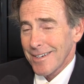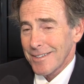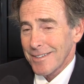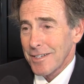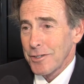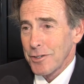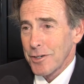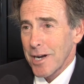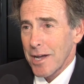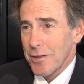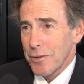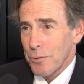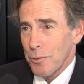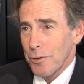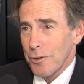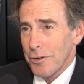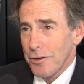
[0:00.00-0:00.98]
They took out the
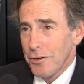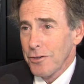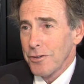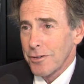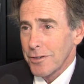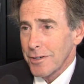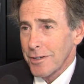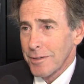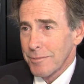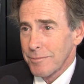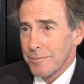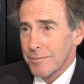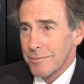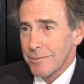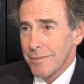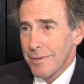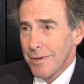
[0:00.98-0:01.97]
word nuclear
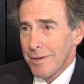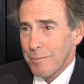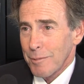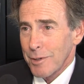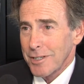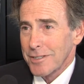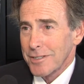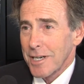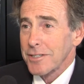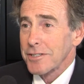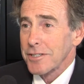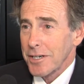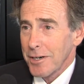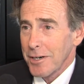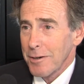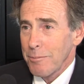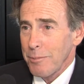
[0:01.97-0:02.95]
because that
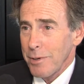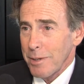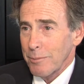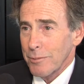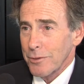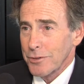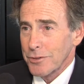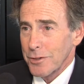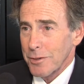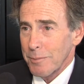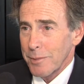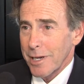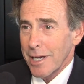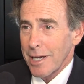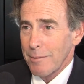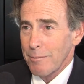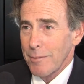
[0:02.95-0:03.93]
scared people, so it
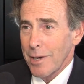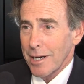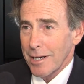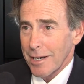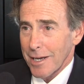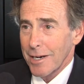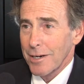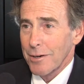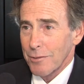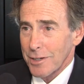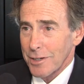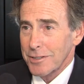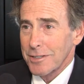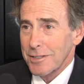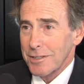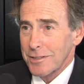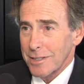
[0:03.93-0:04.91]
became magnetic
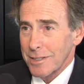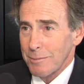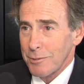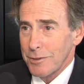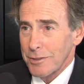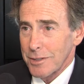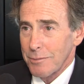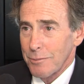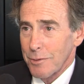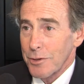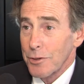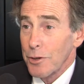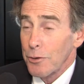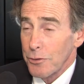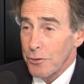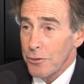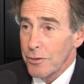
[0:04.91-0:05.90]
resonance imaging with
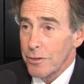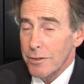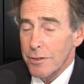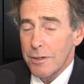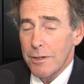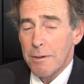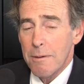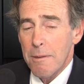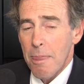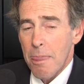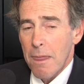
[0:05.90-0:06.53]
no nuclear.